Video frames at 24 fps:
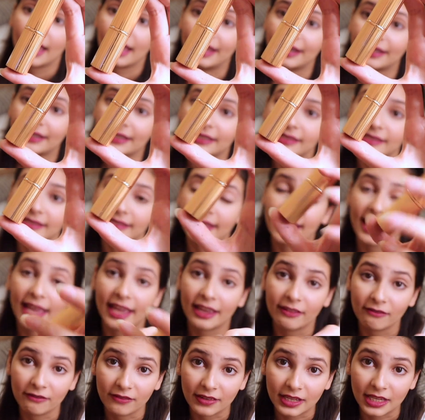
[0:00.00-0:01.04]
It is
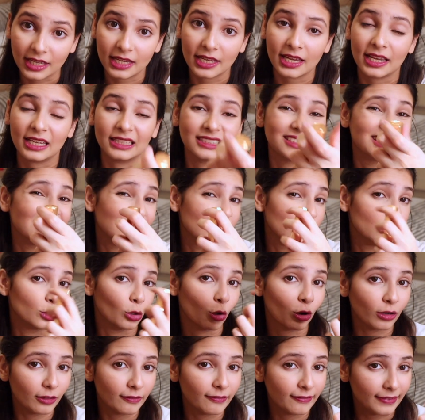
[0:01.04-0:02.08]
heavy, it does
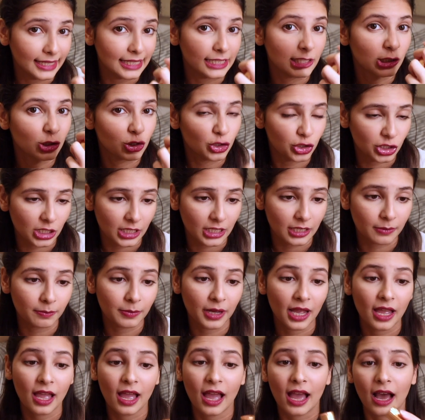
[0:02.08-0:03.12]
not feel cheap.
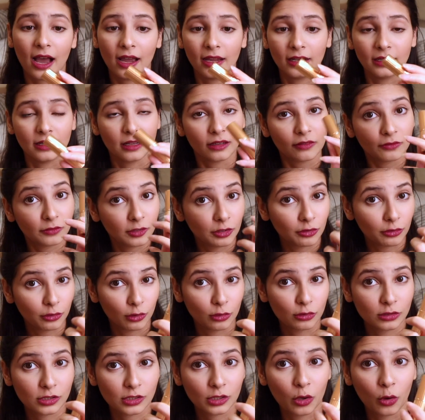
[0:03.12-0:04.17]
I love the
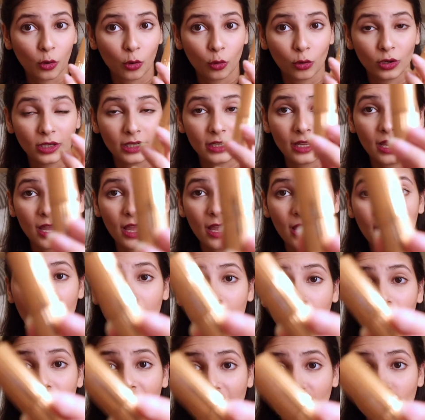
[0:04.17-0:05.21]
rose gold
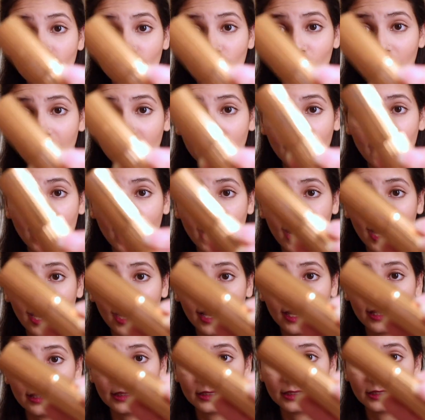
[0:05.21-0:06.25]
packaging,
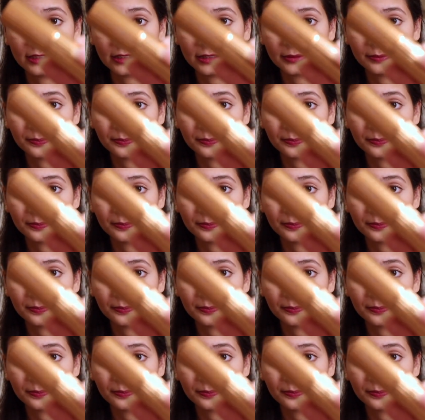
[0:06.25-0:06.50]
and